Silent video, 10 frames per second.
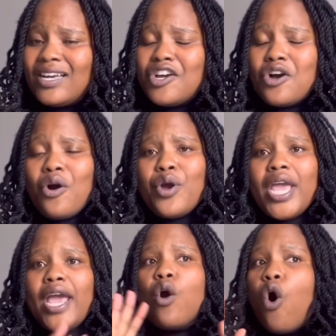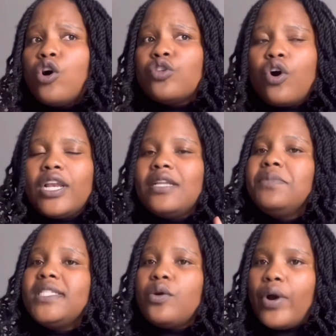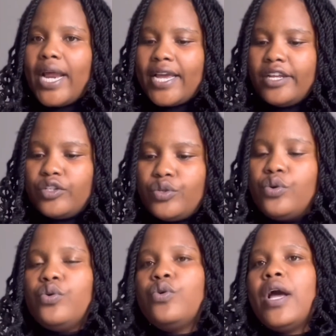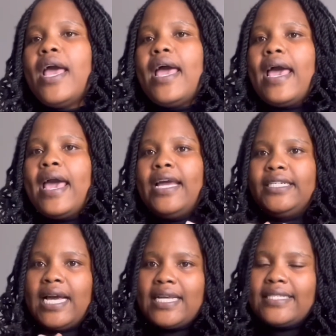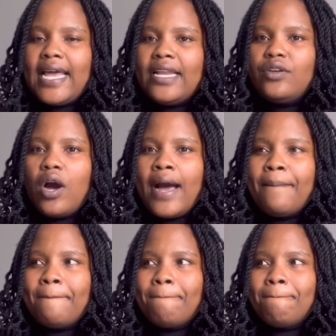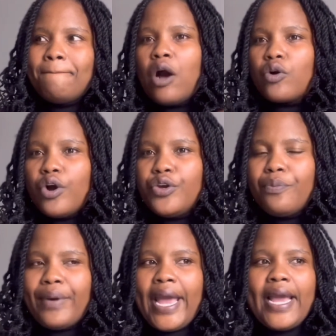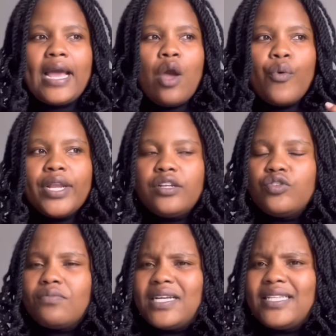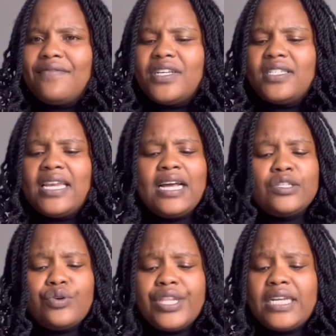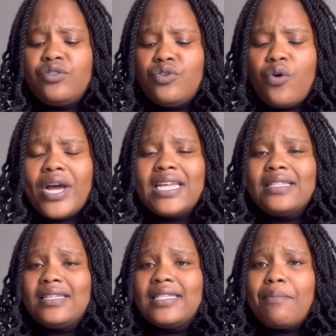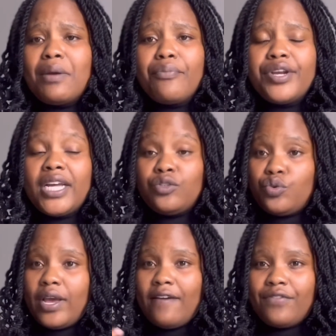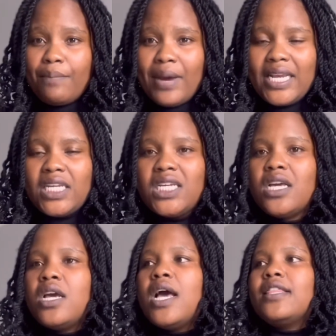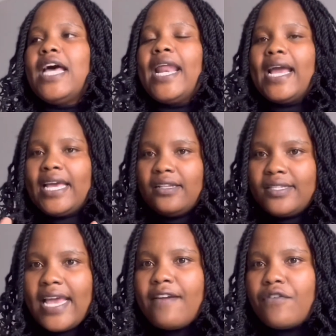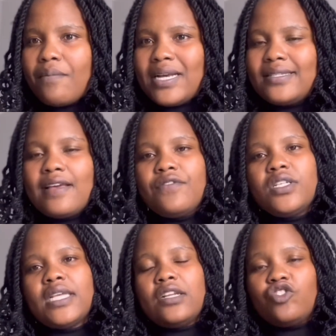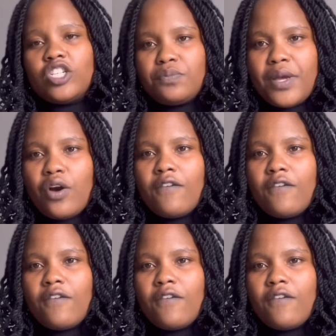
Okay, hold on, let me see what I can do. And I said, I'll call you back. I went into my savings and I saw that, you know what, at this time and point, I do have the money that I can take from my savings and just pay off